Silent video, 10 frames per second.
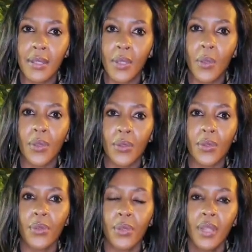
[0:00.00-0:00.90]
go
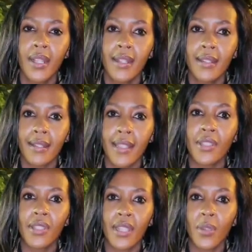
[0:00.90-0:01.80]
through
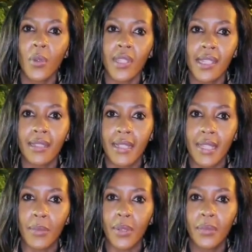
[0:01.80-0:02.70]
such an ordeal
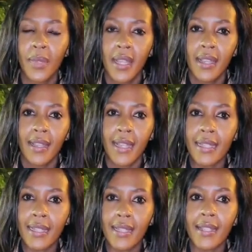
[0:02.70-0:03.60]
anymore.
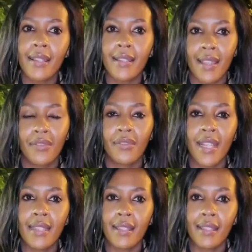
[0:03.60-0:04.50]
And he is safe
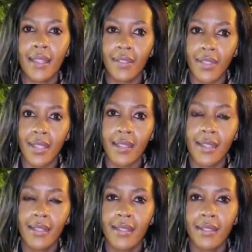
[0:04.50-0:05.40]
under the care of the
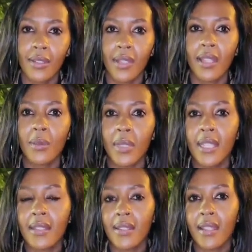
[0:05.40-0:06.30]
state, together
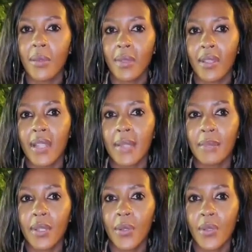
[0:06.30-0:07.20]
working together with our
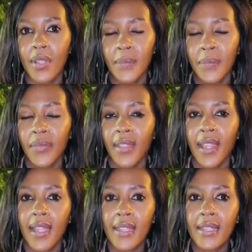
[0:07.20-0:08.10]
NPOs.
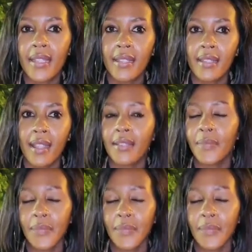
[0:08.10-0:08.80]
And yeah,